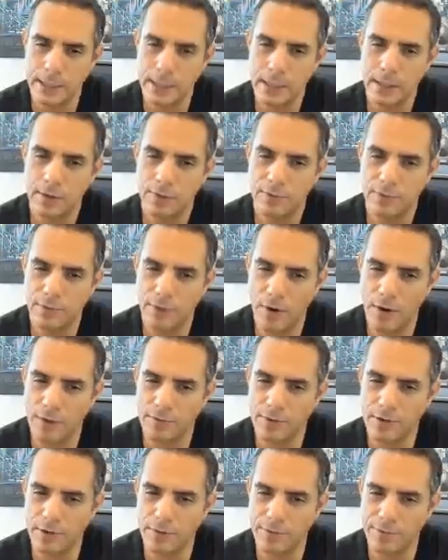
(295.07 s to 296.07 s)

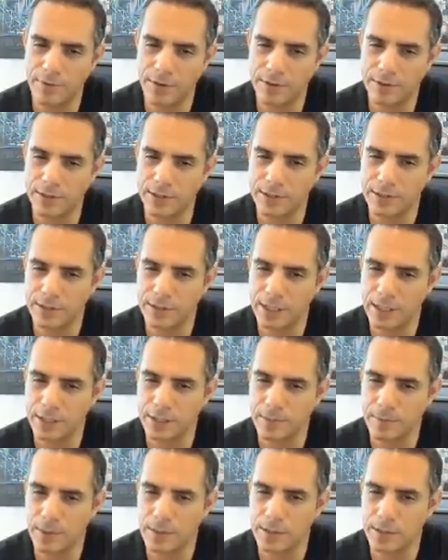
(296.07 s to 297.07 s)
5-year fixes 6
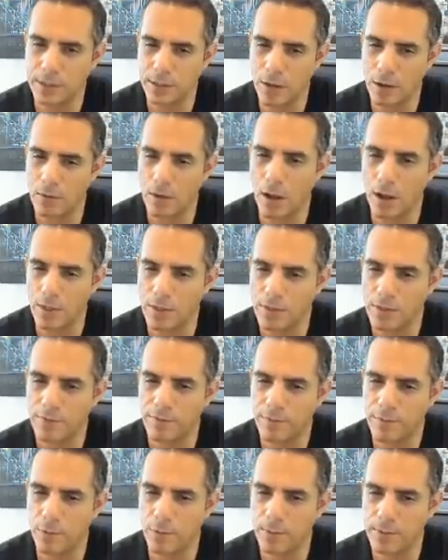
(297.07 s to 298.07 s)
months ago under
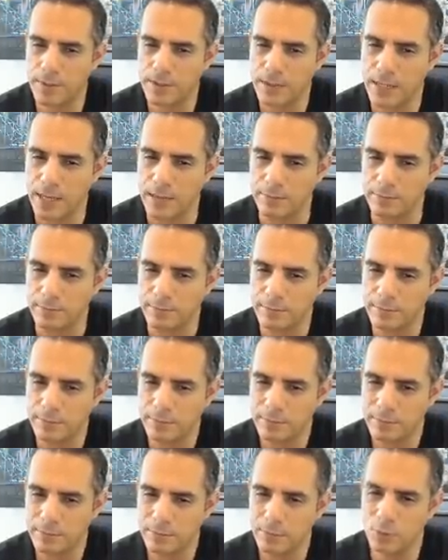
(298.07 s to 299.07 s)
4%.
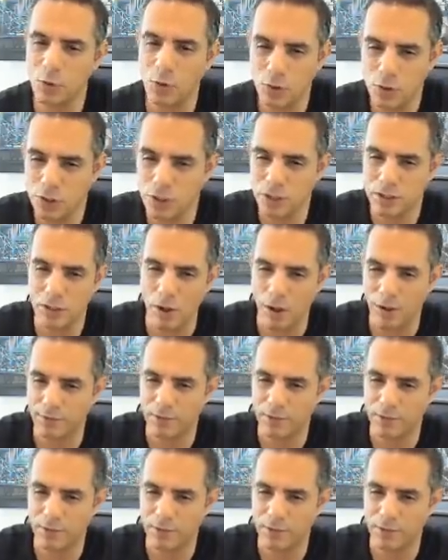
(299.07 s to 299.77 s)
not just after